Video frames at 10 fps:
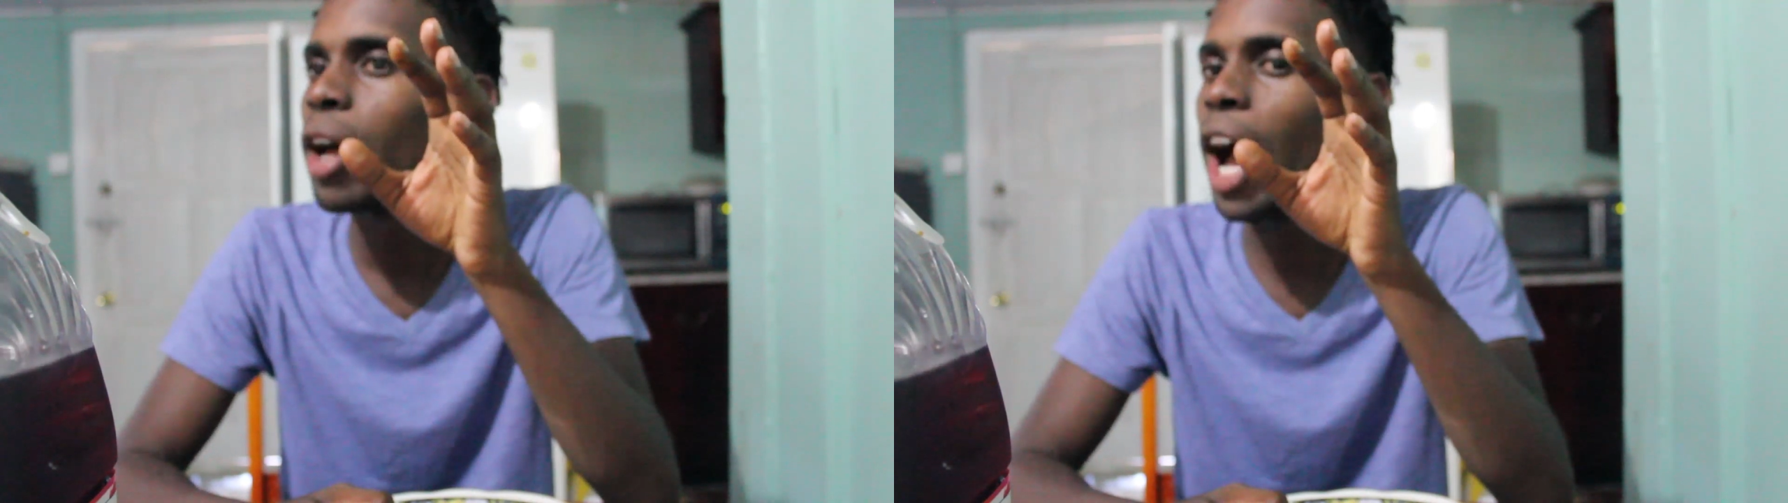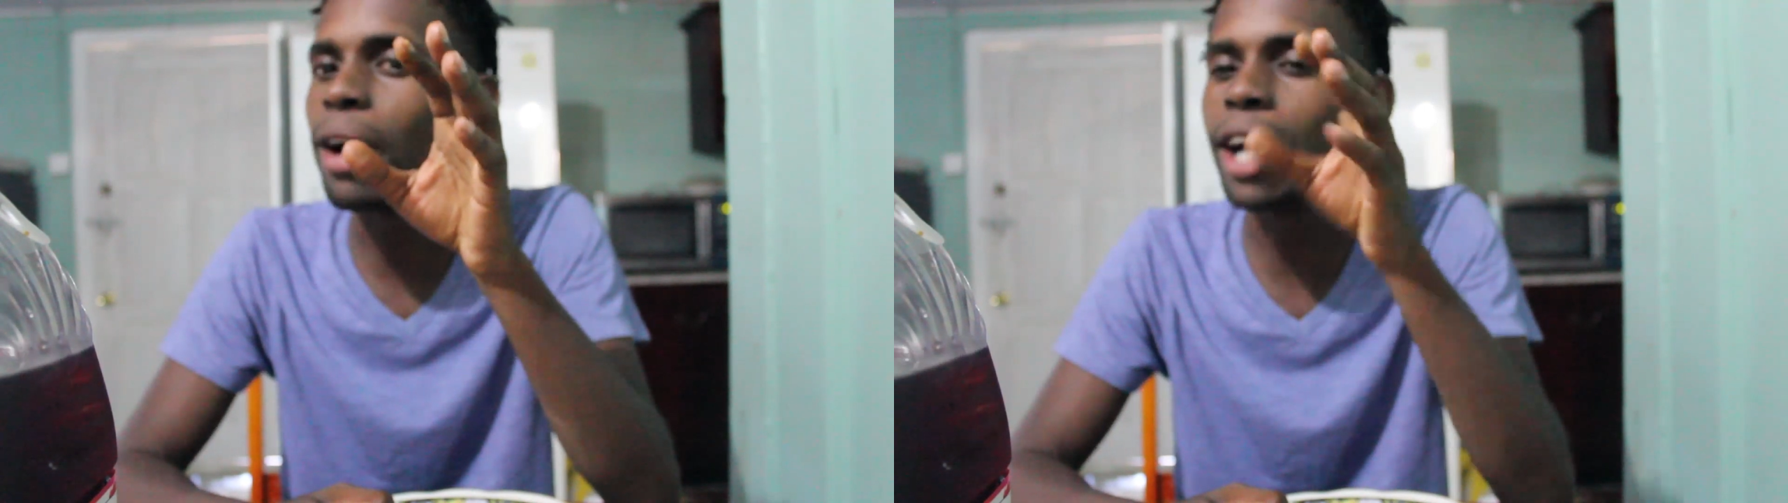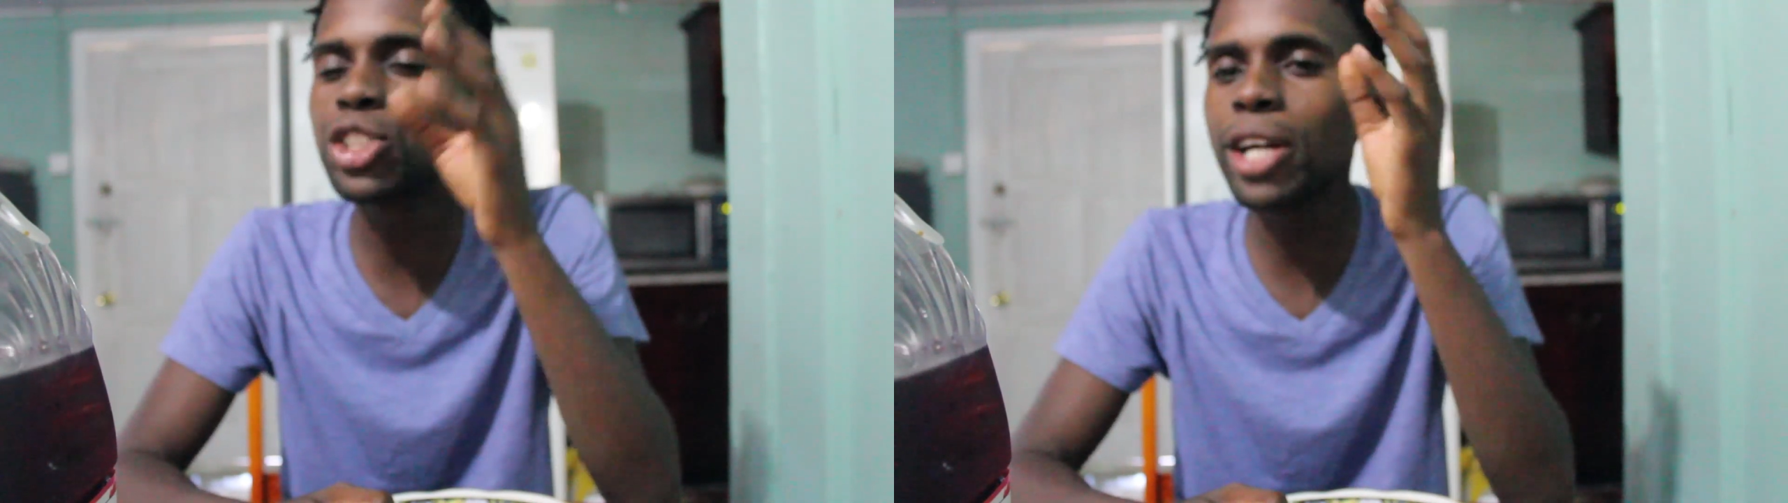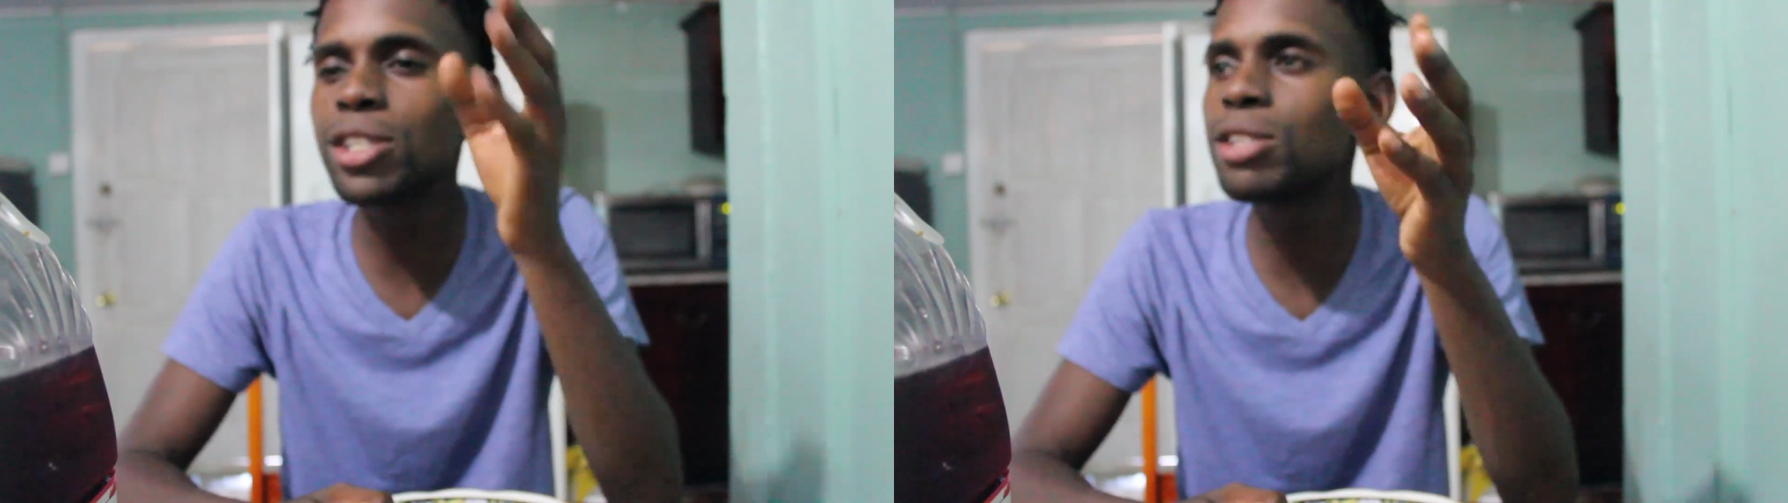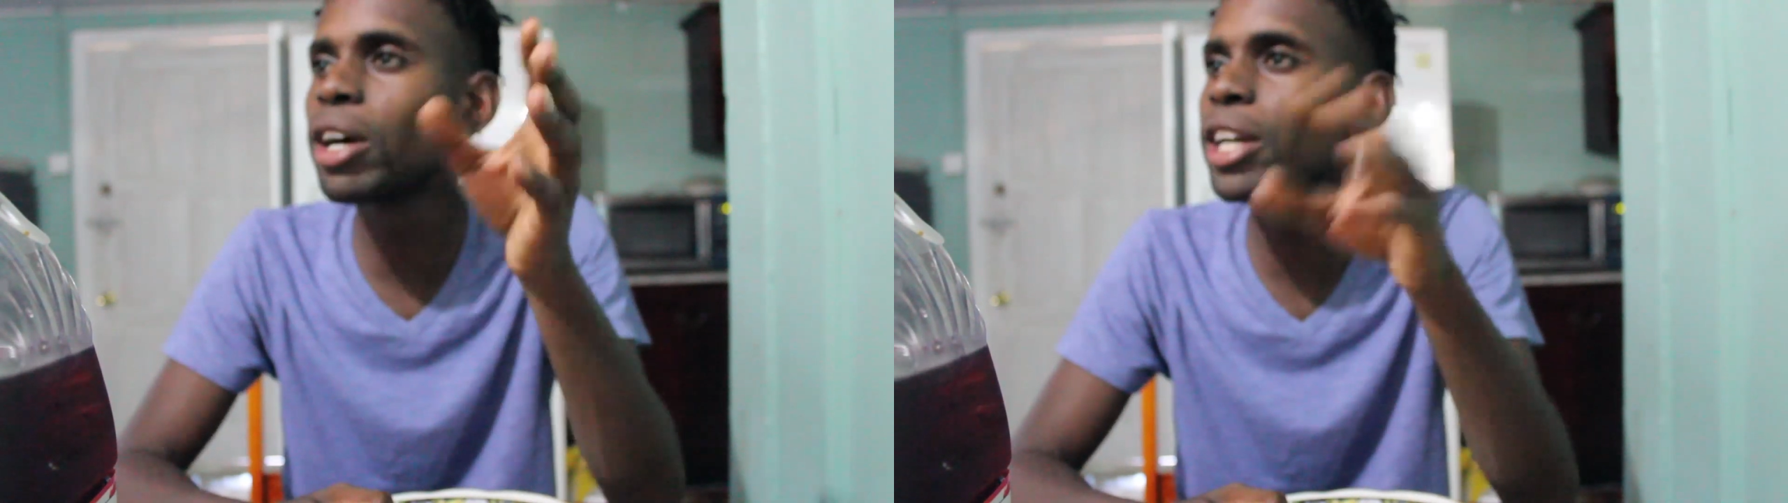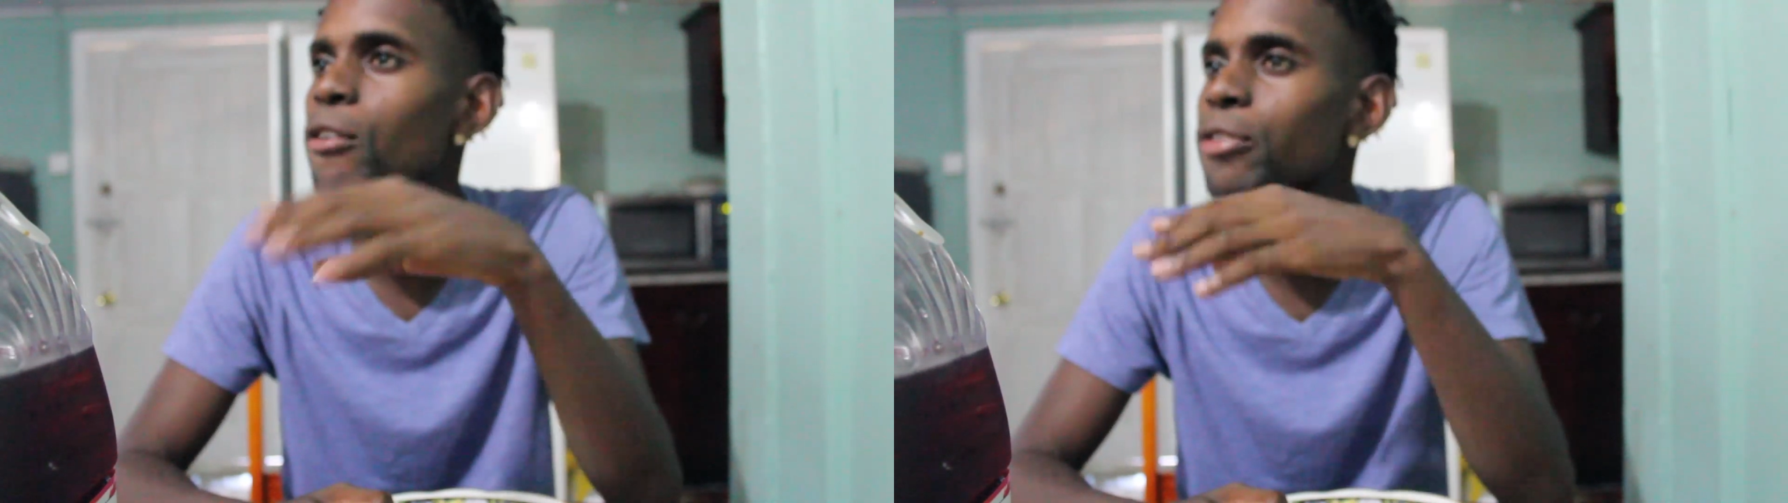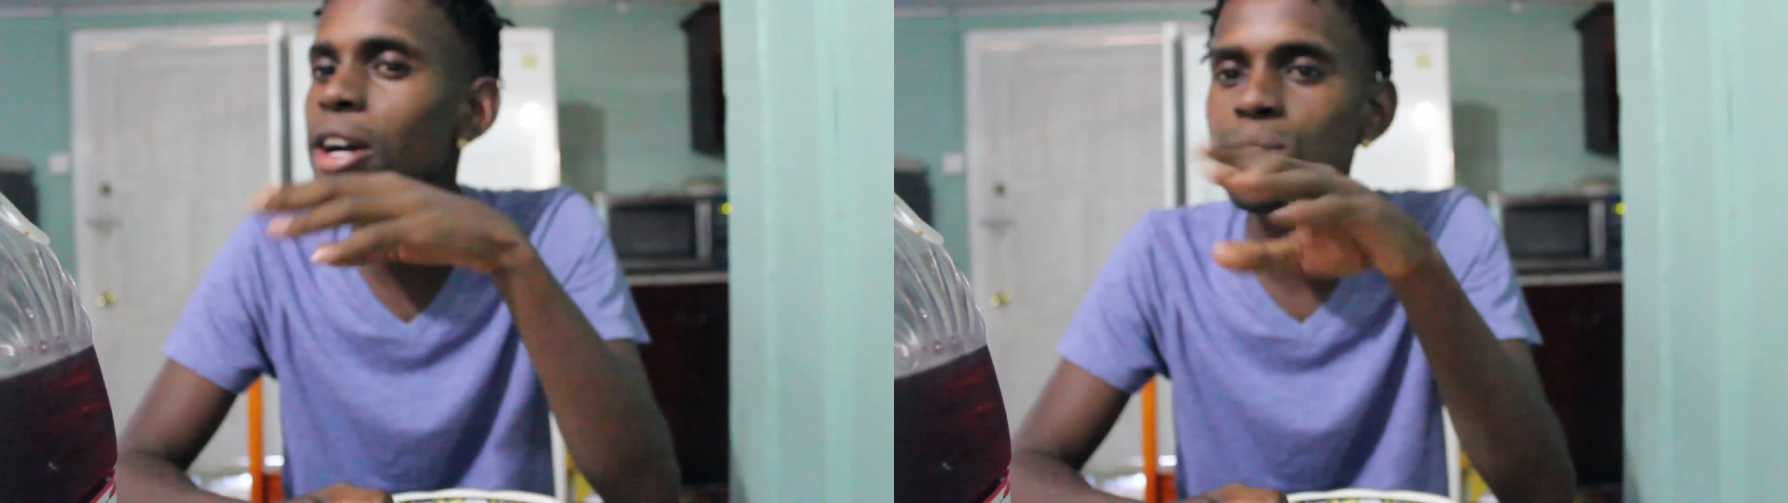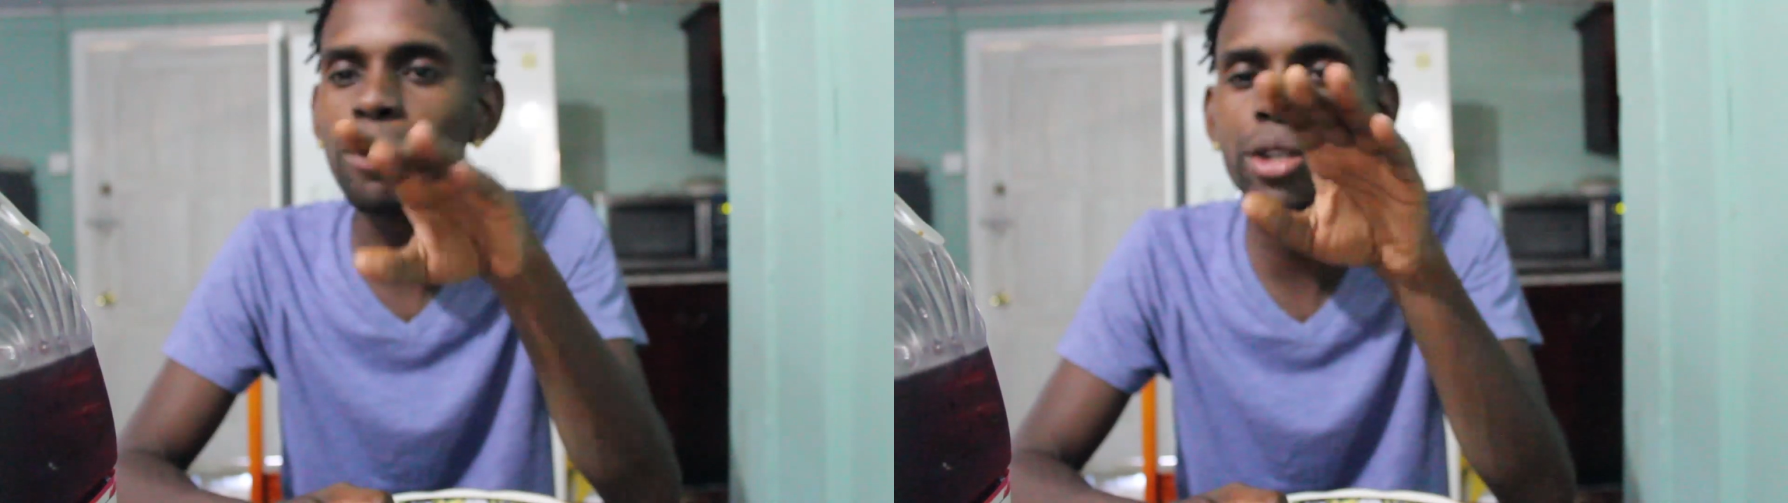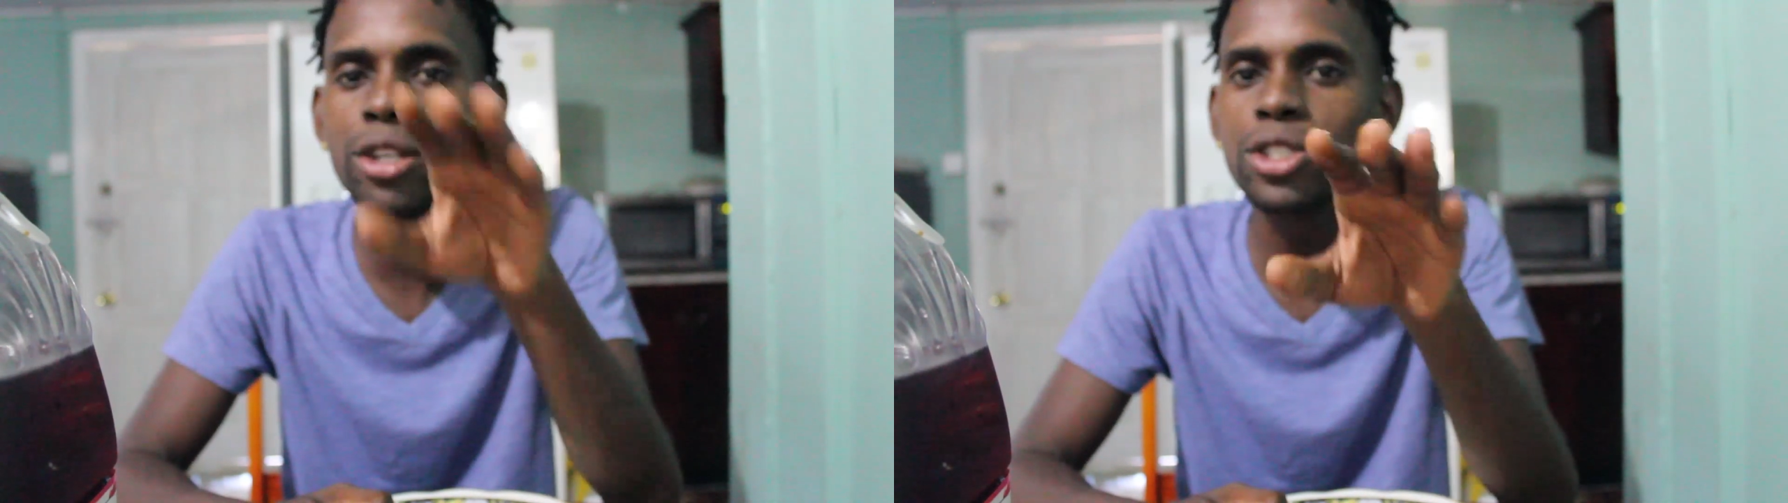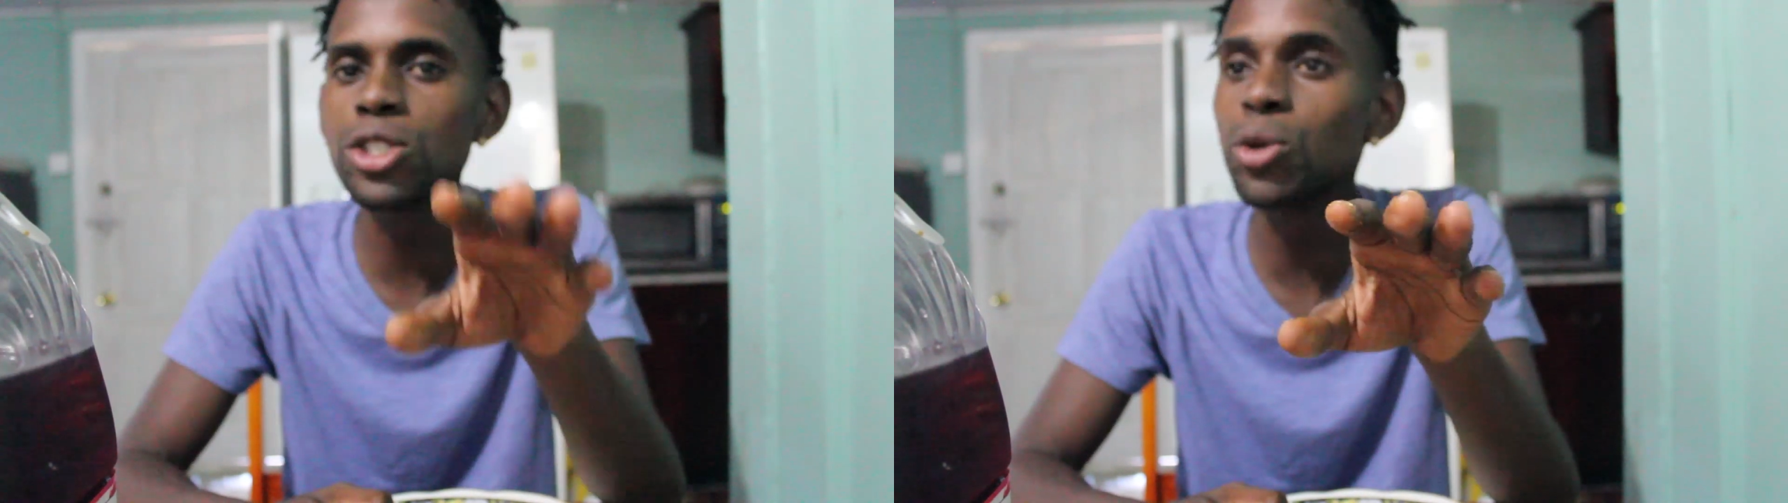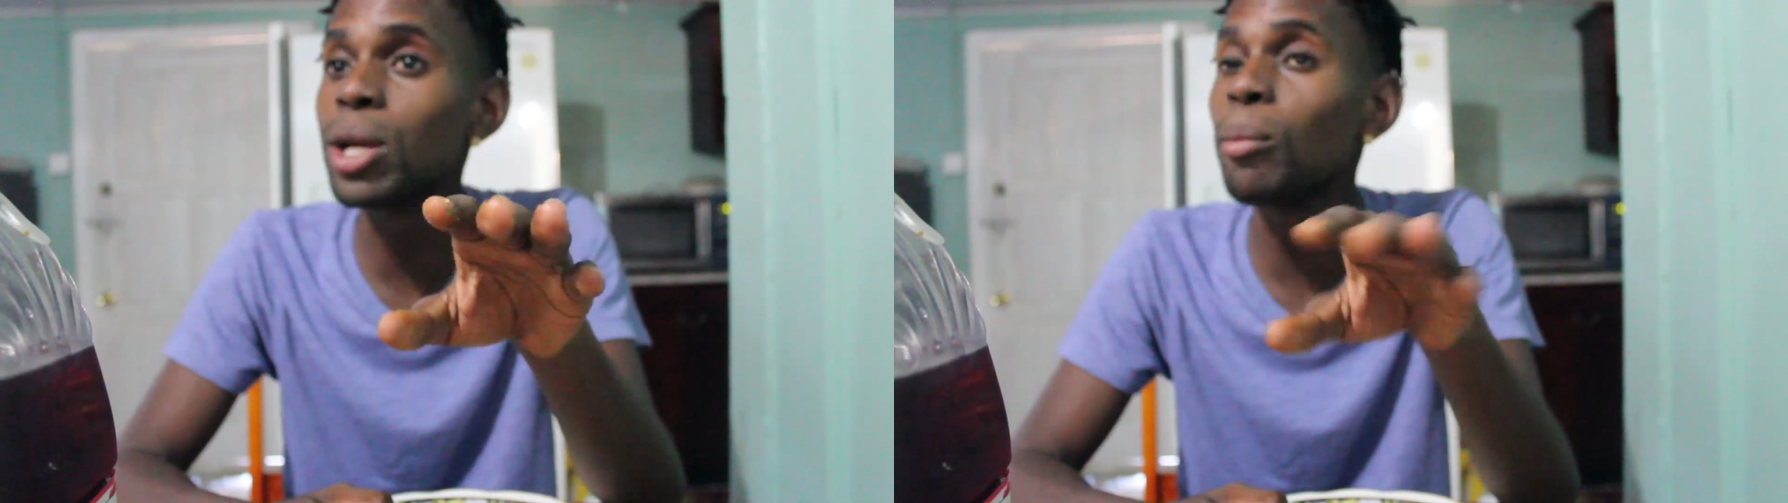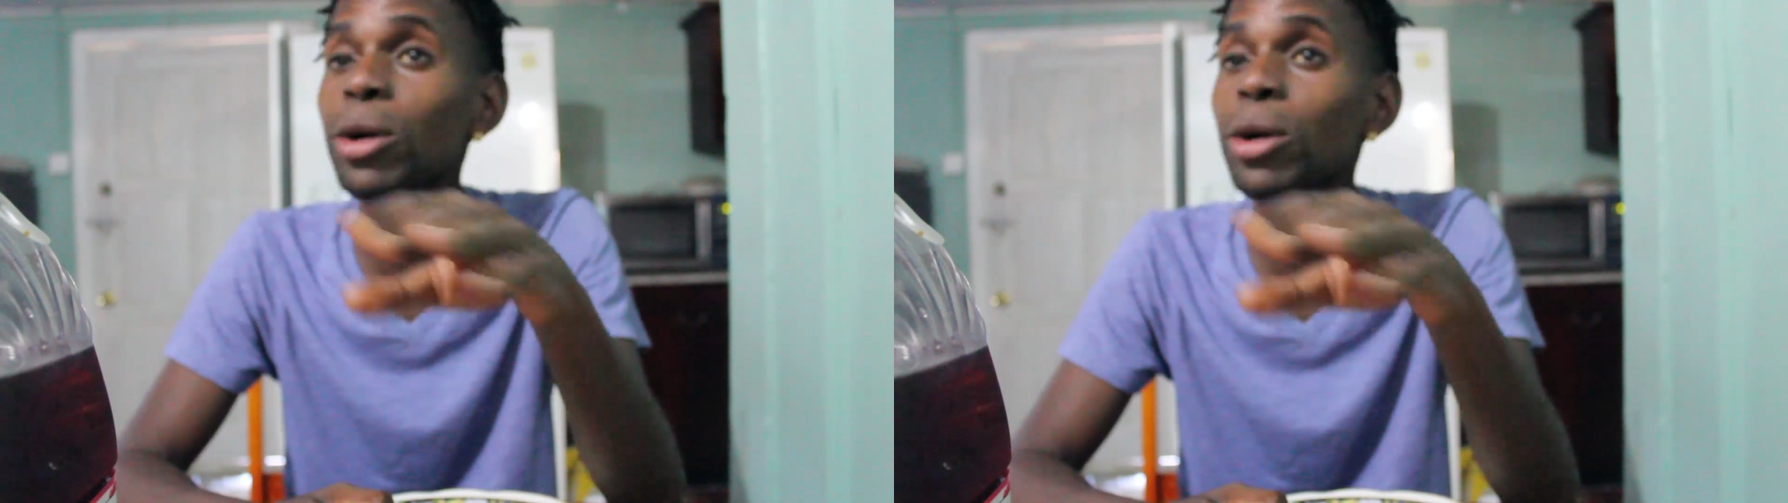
I'll try to see if I can find some videos to show them,